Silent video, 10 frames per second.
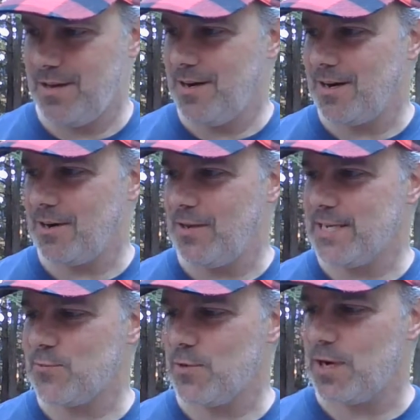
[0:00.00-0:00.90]
our
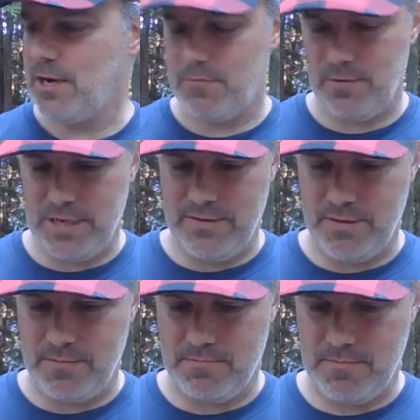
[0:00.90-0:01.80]
glassware. I don't really have
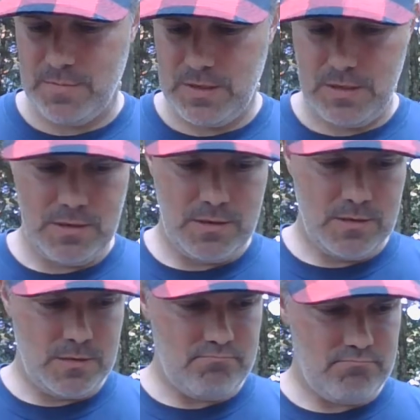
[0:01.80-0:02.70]
a
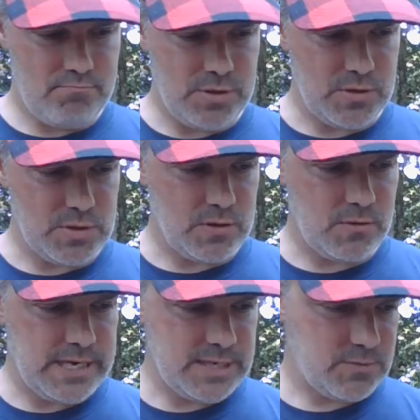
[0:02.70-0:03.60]
Pilsner
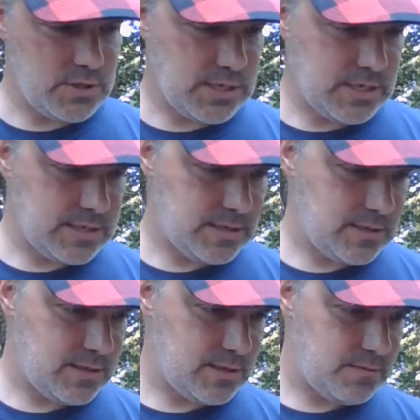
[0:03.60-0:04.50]
glass, which I guess
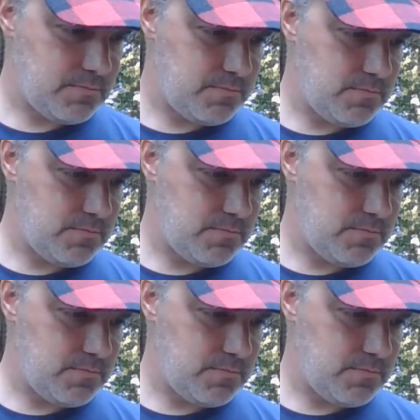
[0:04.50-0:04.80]
is the